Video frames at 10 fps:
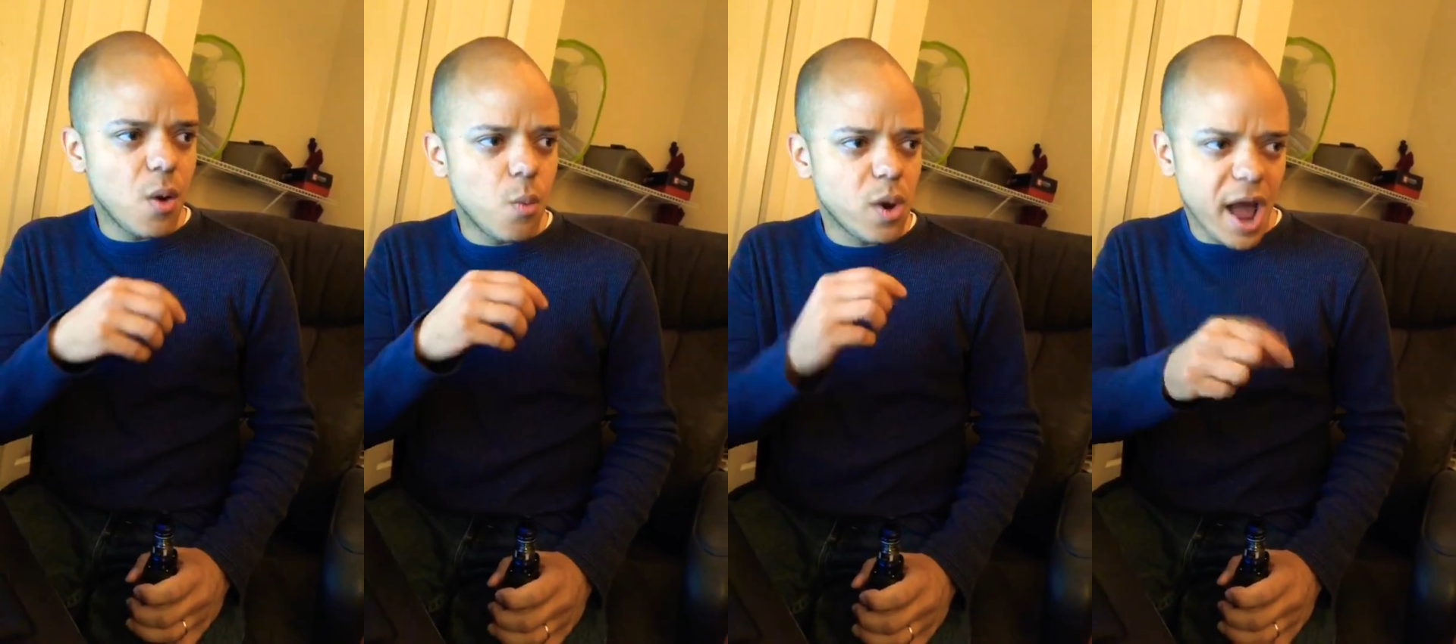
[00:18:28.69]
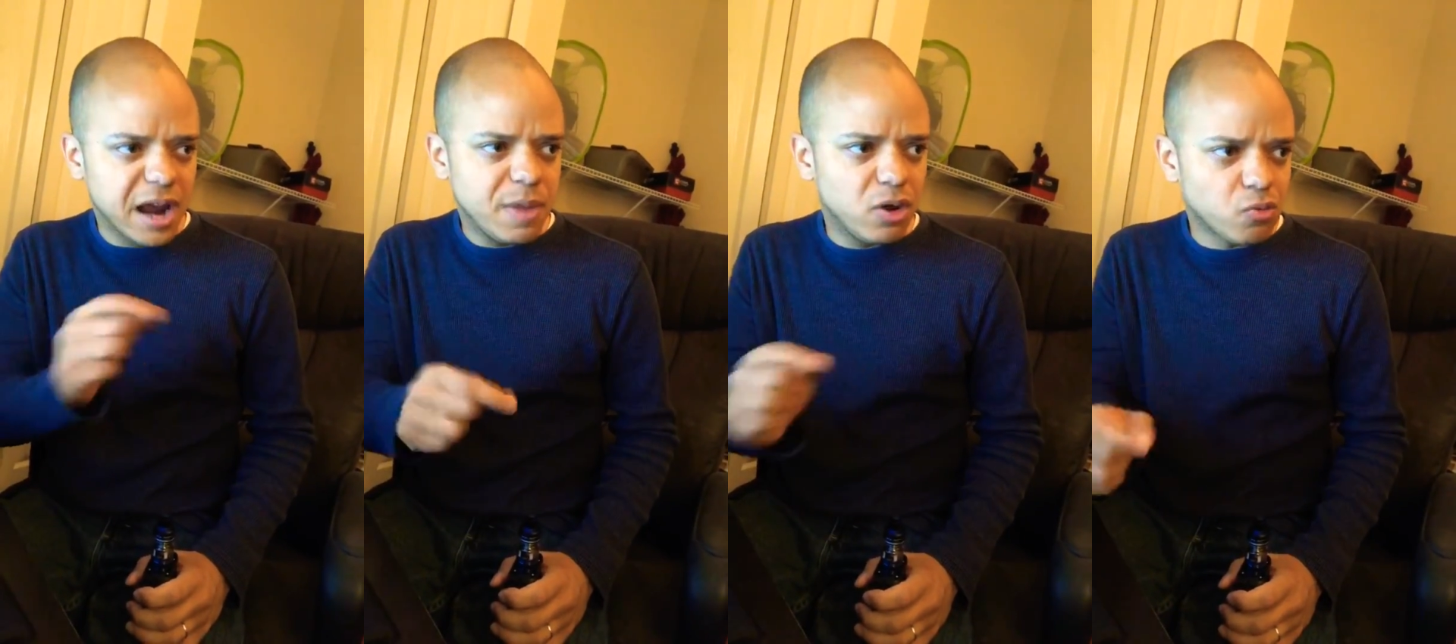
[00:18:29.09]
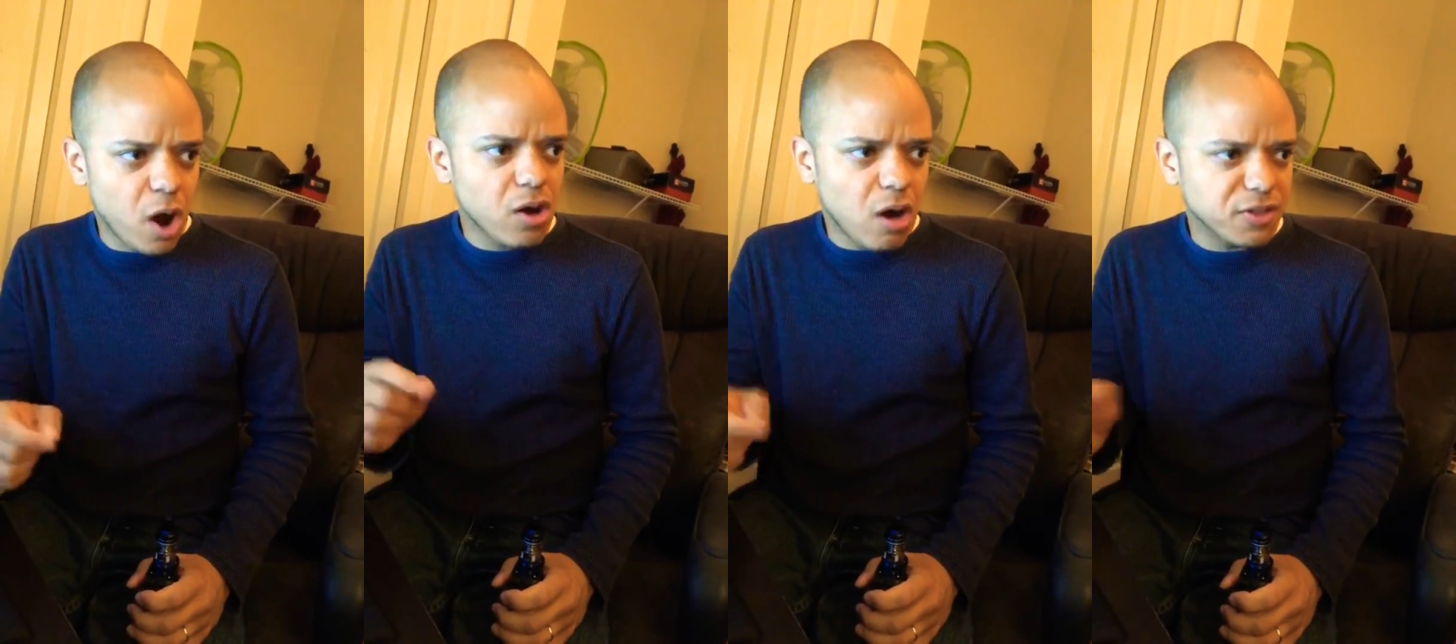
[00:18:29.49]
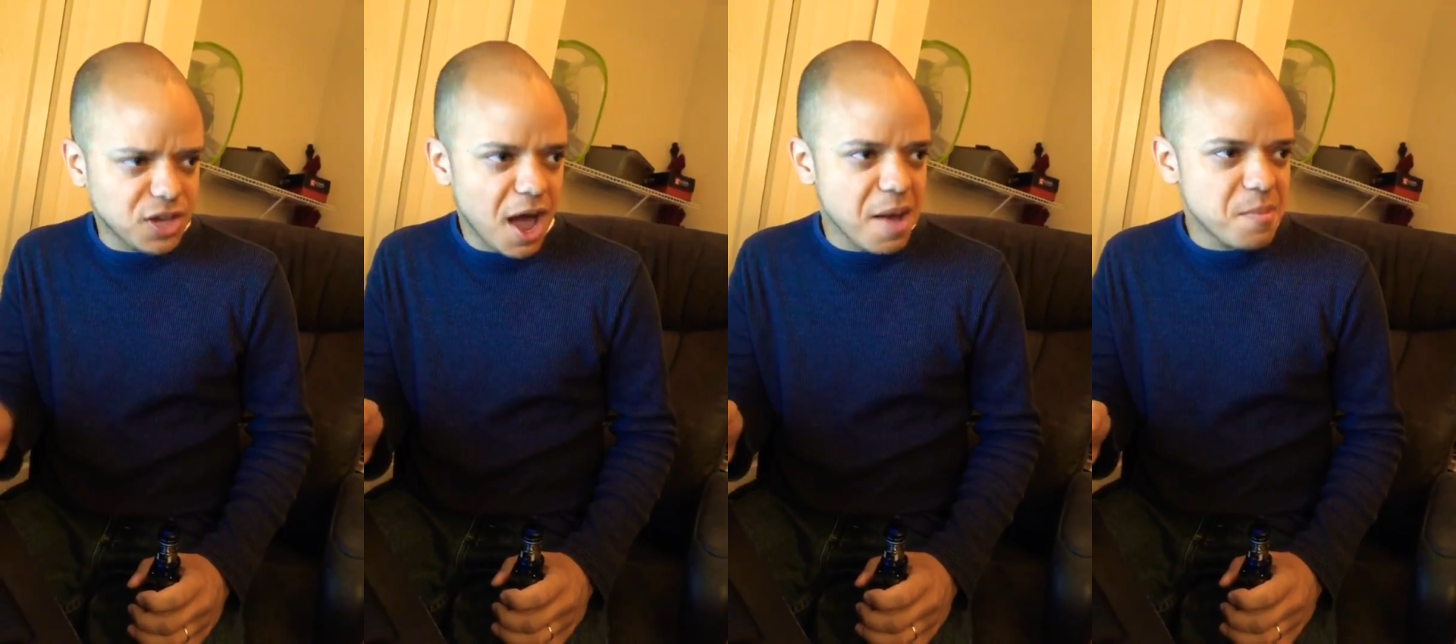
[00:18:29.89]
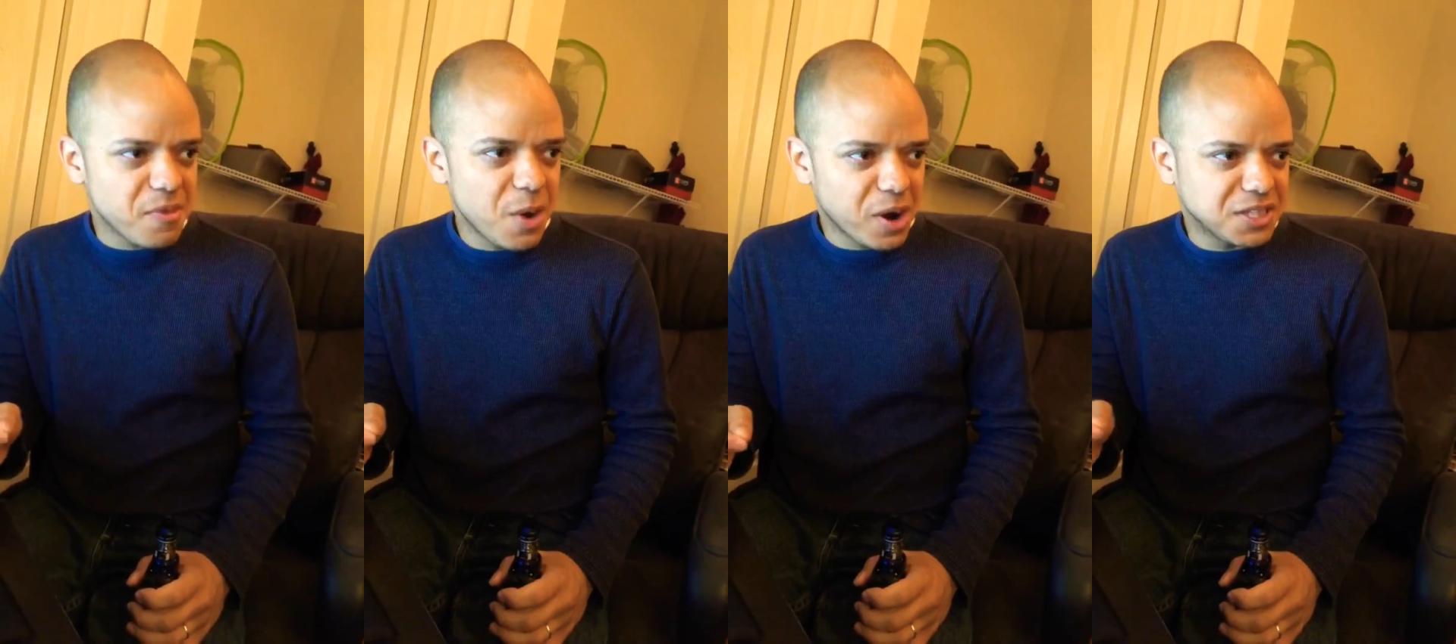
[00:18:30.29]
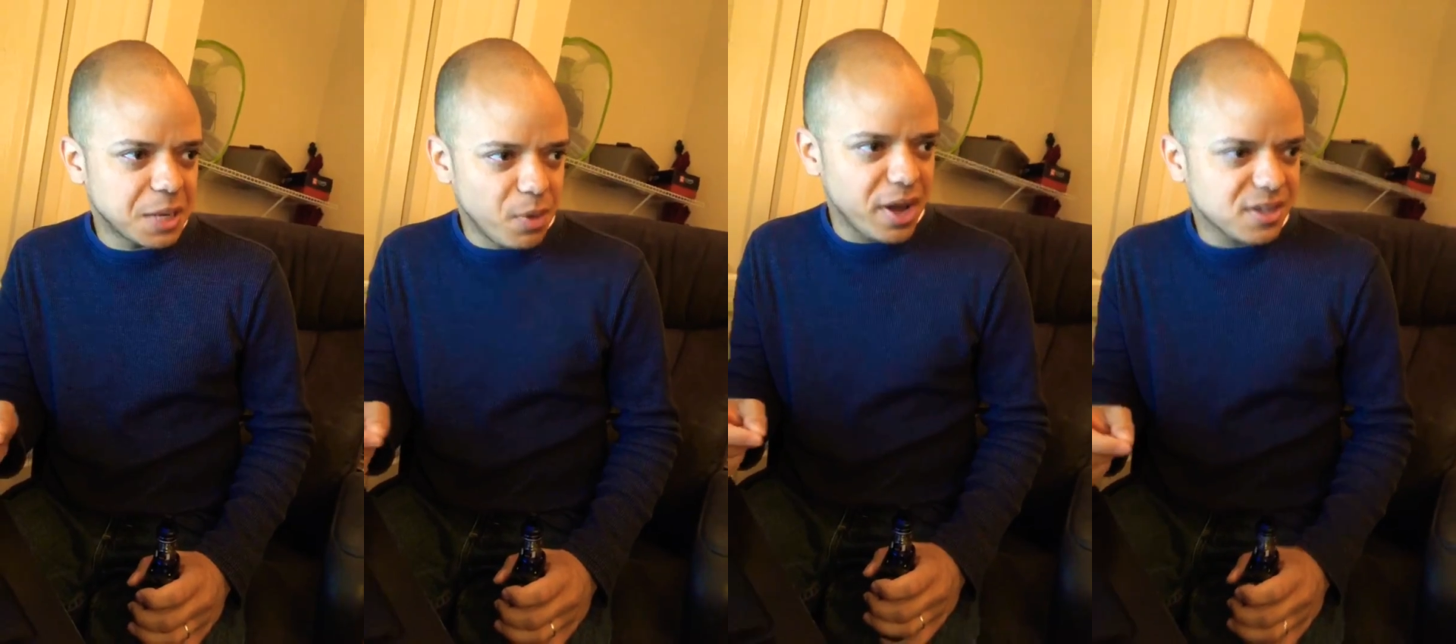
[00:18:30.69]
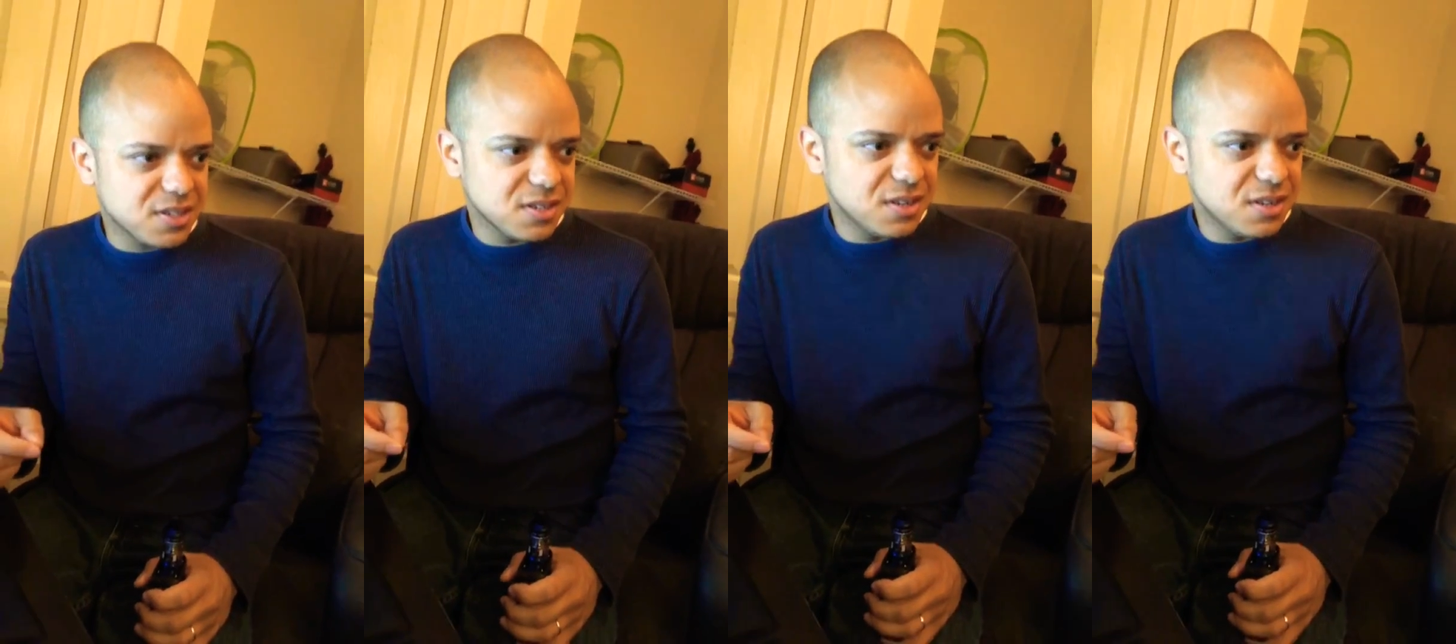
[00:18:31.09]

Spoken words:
we're not going to be able to run all the time, right? We're going to take breaks.